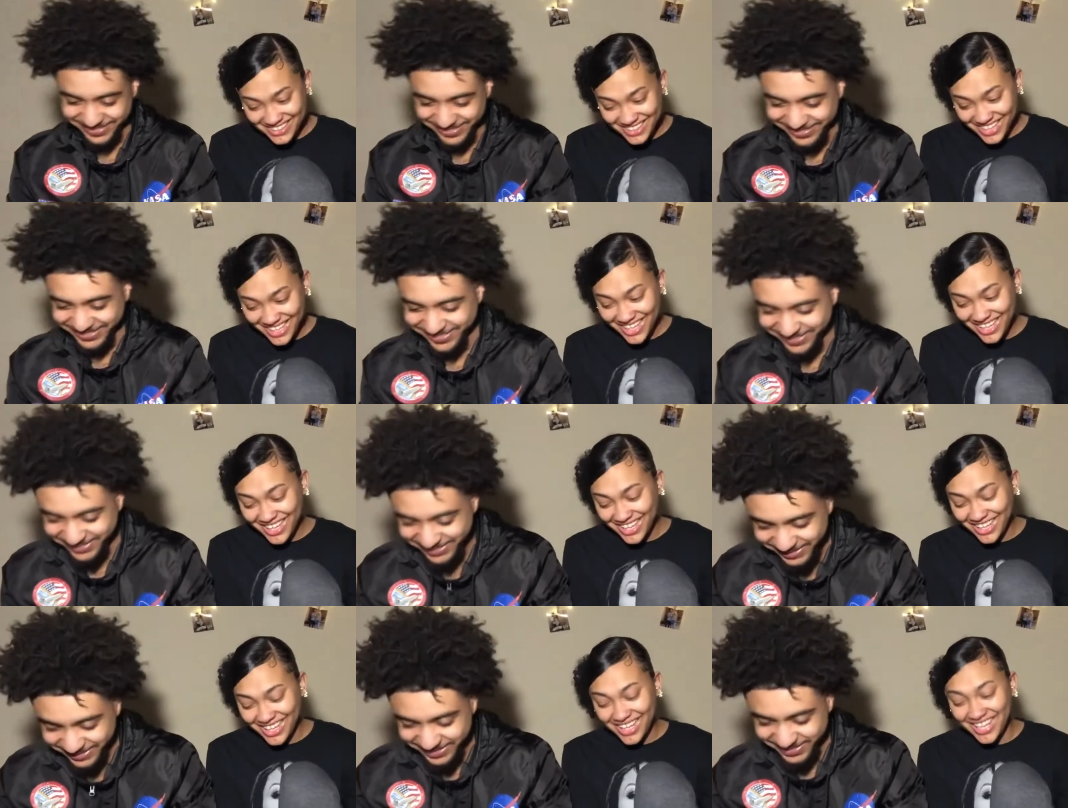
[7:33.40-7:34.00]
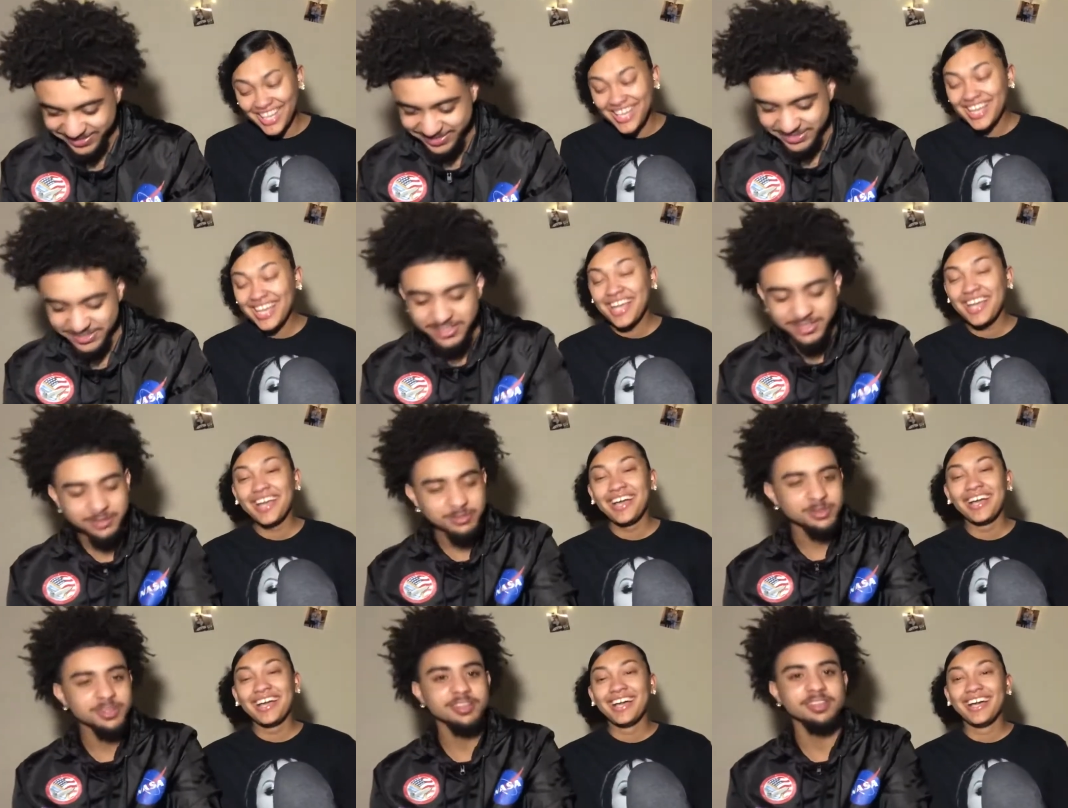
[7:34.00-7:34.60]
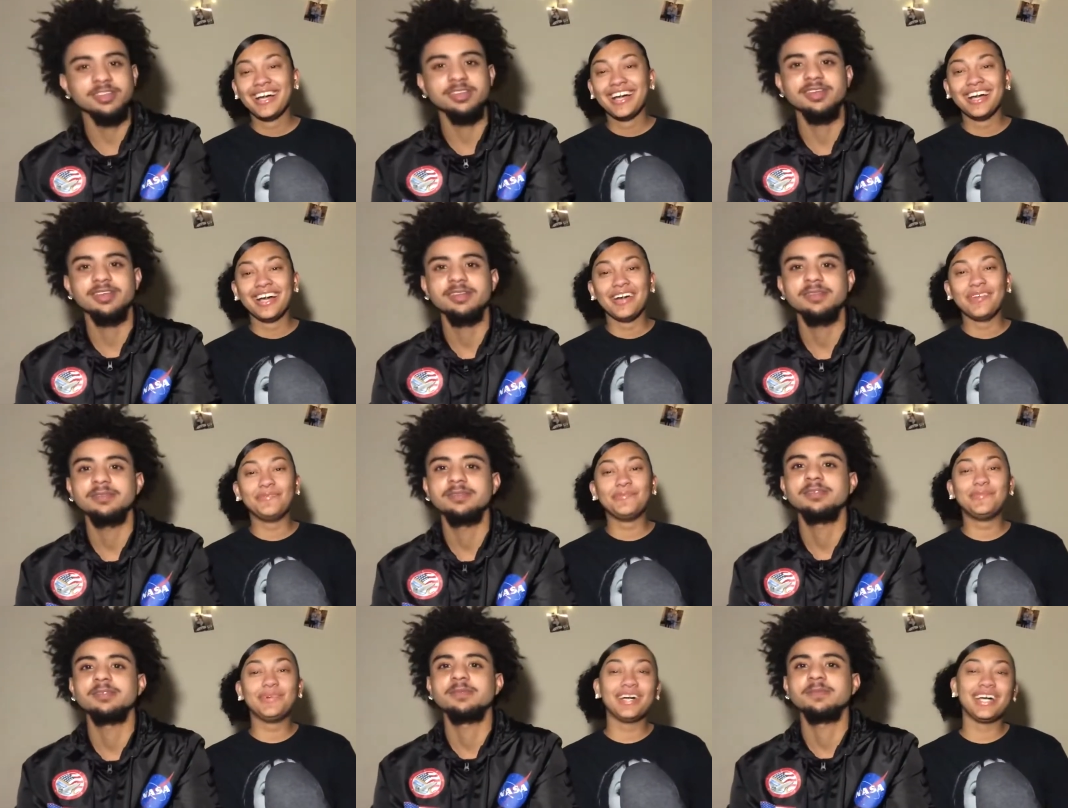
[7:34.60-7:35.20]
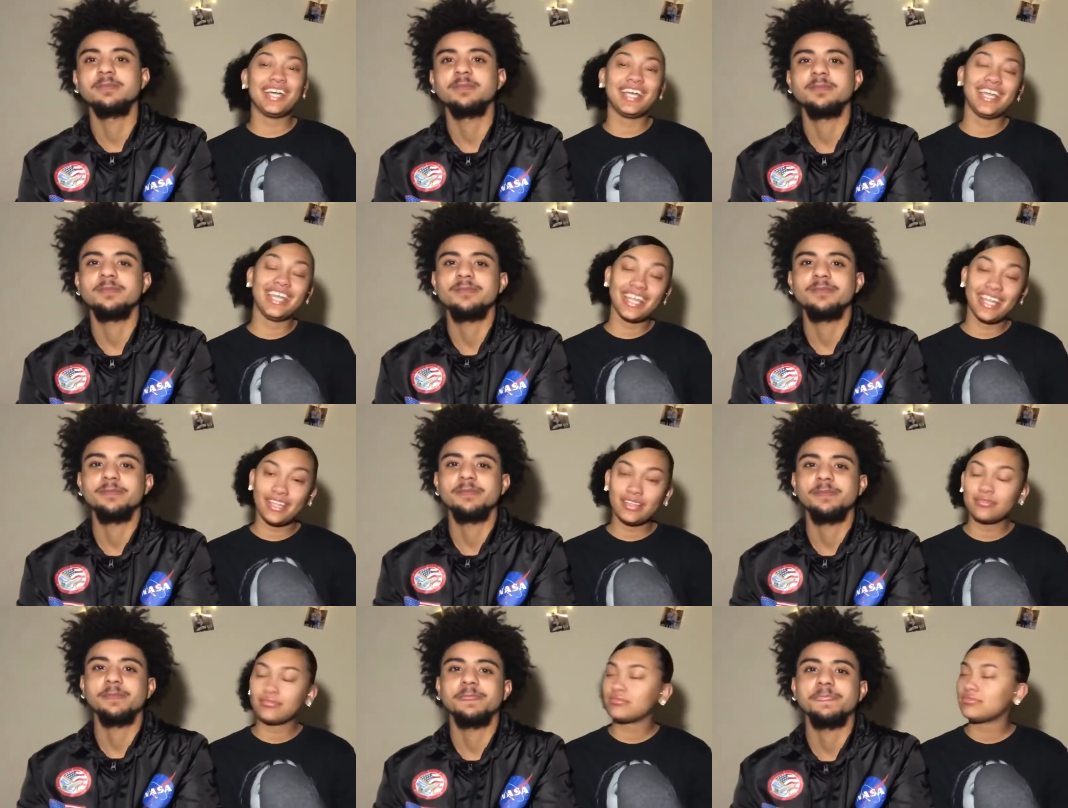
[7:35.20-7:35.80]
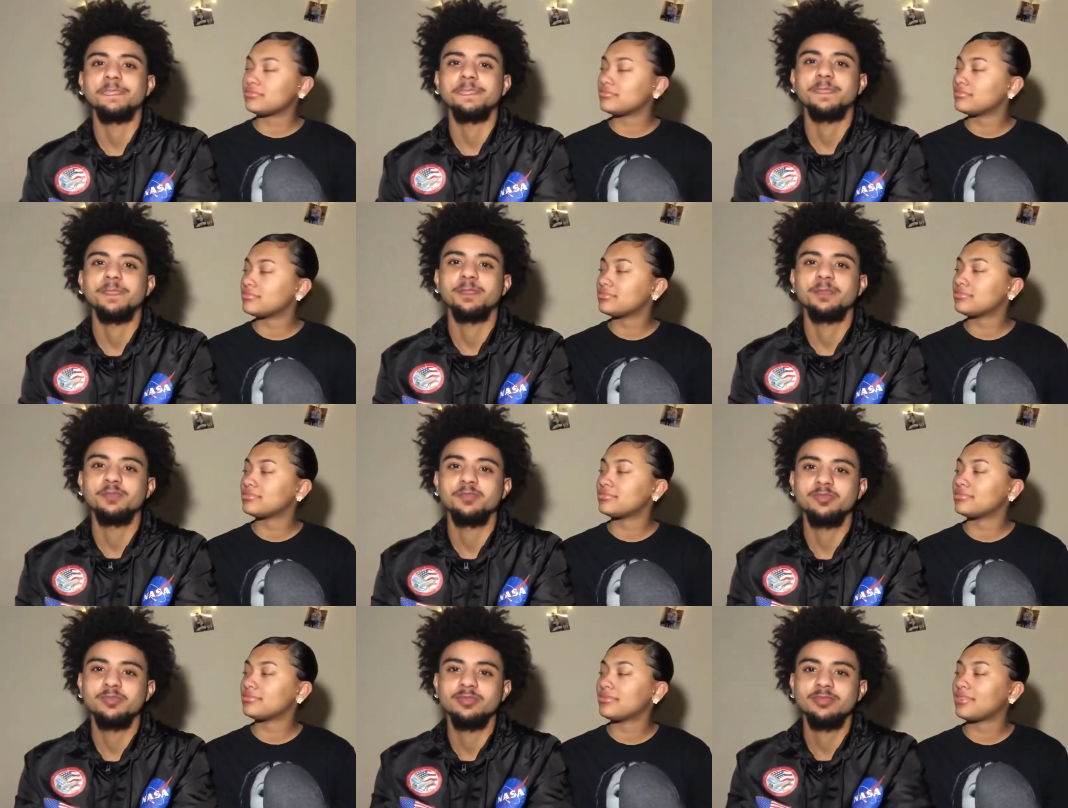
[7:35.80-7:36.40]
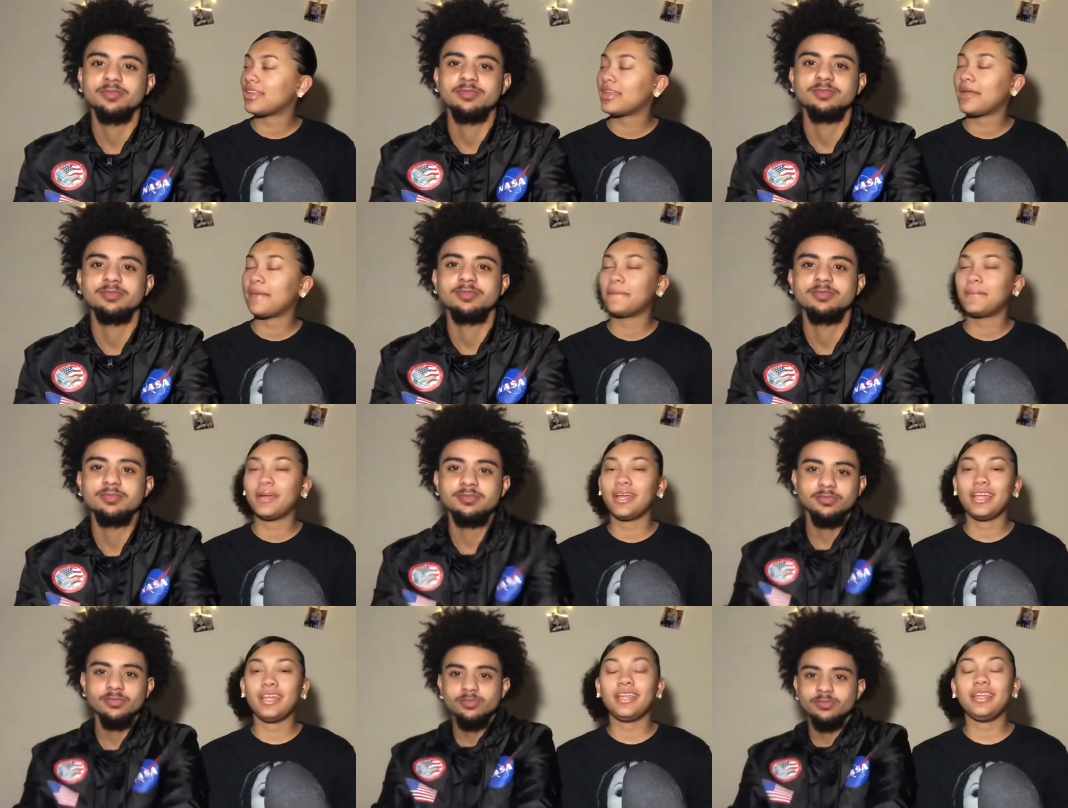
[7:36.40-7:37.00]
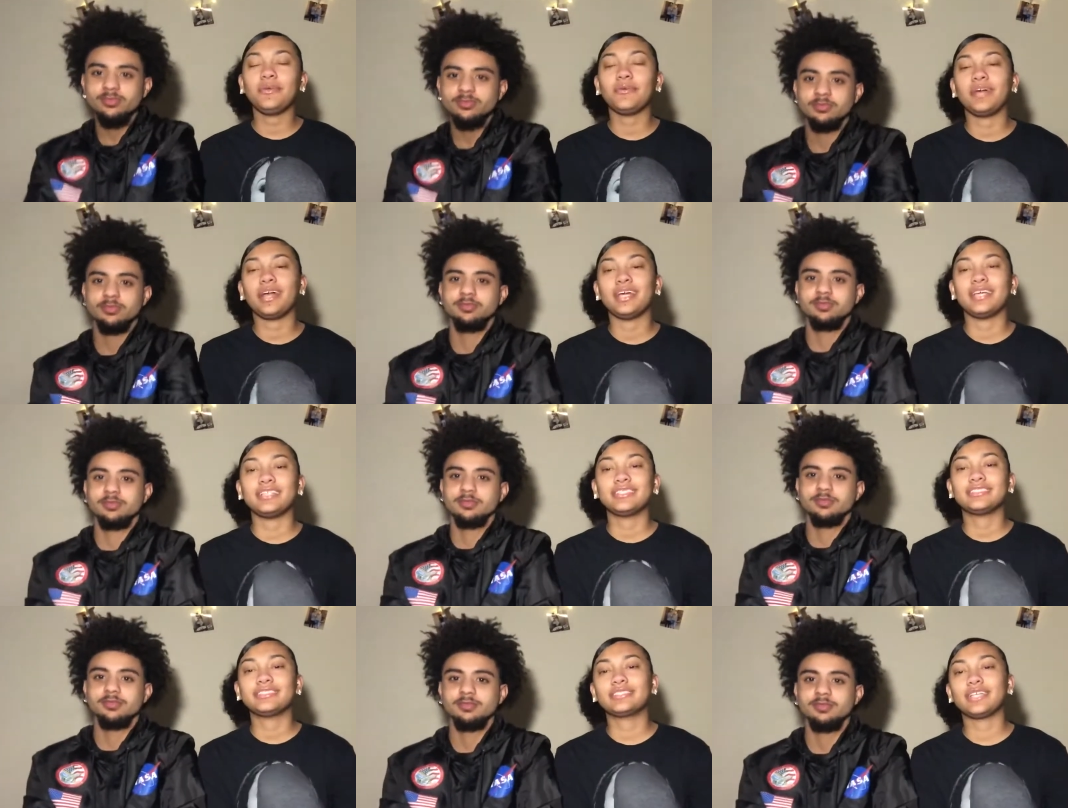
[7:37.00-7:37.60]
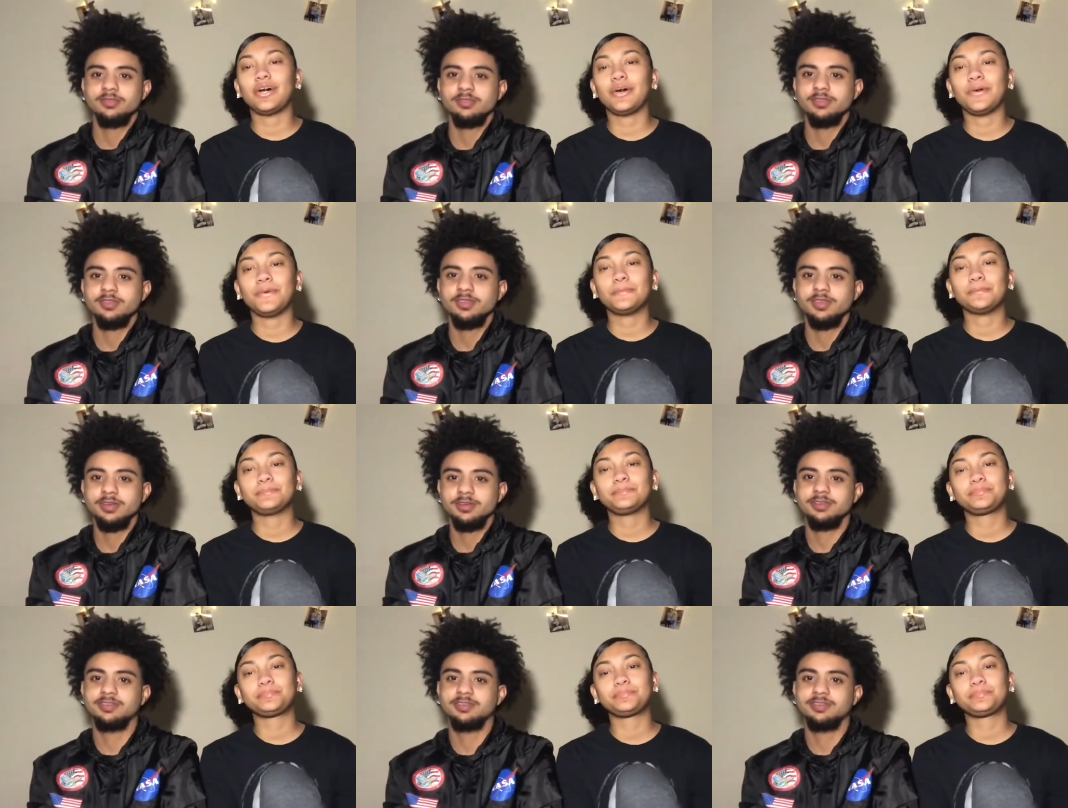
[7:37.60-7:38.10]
Speaker 1: dead. Stop looking. But but anyway, so